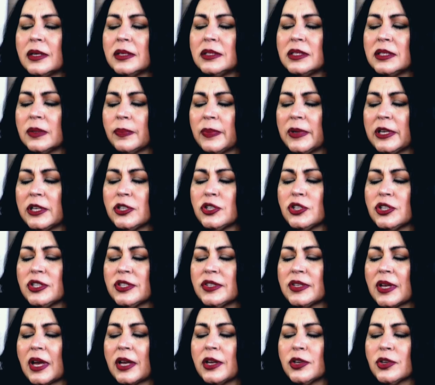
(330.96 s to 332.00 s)

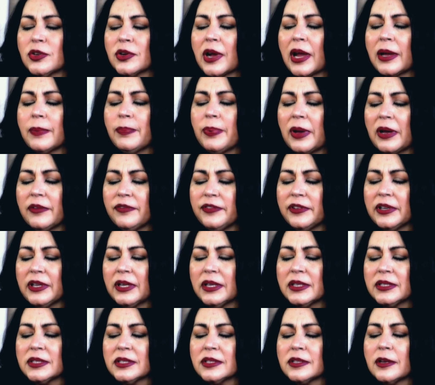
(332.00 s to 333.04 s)
diminishes under eye
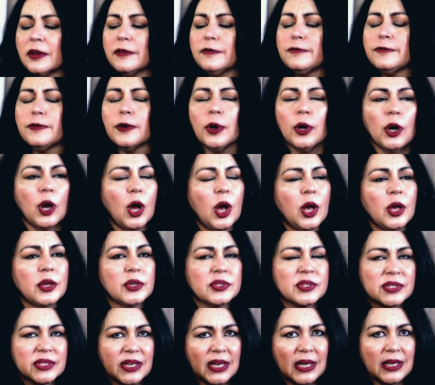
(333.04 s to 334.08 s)
puffiness for all
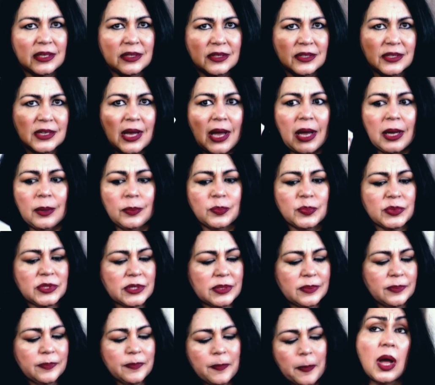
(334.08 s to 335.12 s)
skin
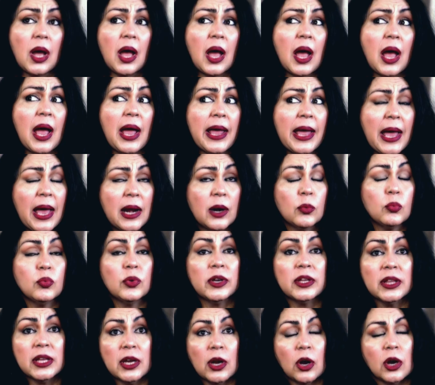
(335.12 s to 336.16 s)
types. I had a
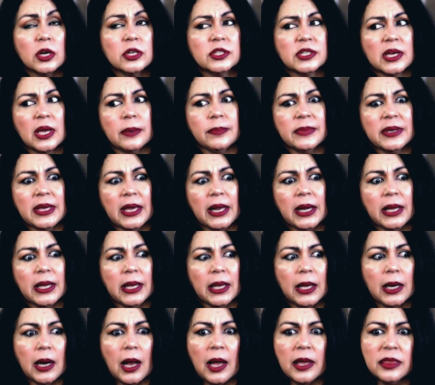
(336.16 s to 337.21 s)
really hard time getting
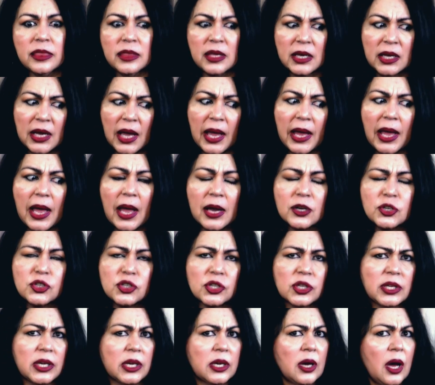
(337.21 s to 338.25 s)
it. I think I
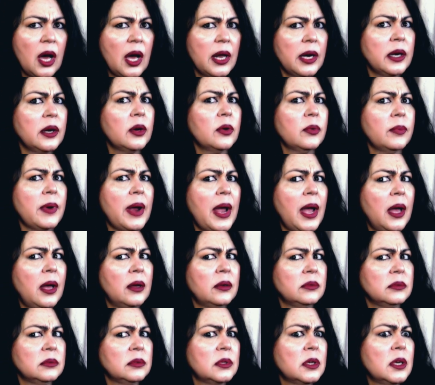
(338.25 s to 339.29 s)
actually got it
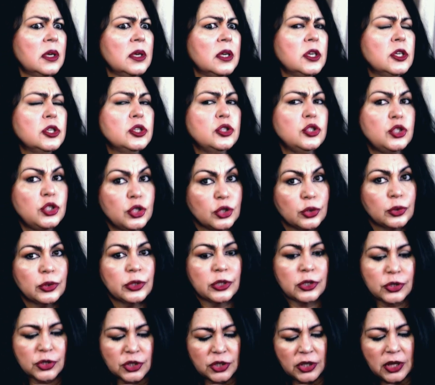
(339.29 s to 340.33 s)
around June
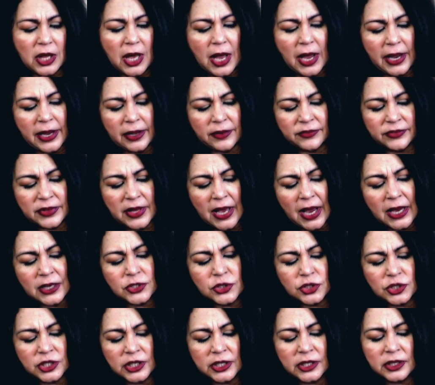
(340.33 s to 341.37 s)
or July of
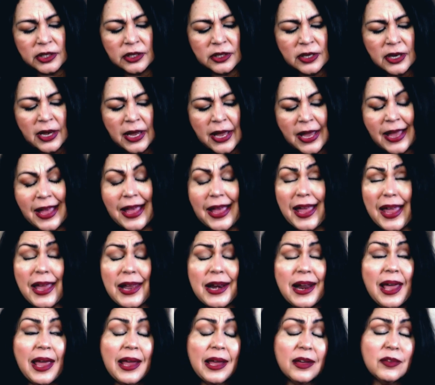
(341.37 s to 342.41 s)
last year,
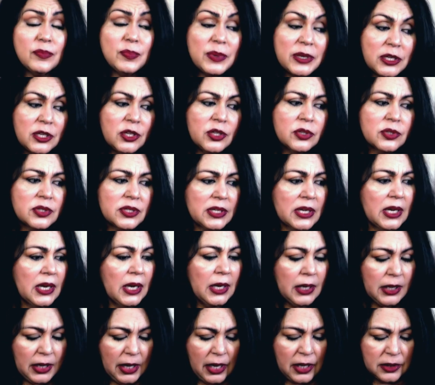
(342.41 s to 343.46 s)
and I have been using
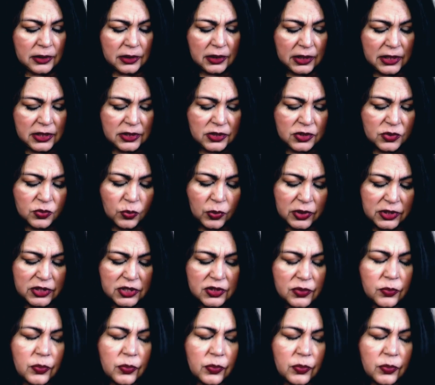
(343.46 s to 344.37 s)
it at least once a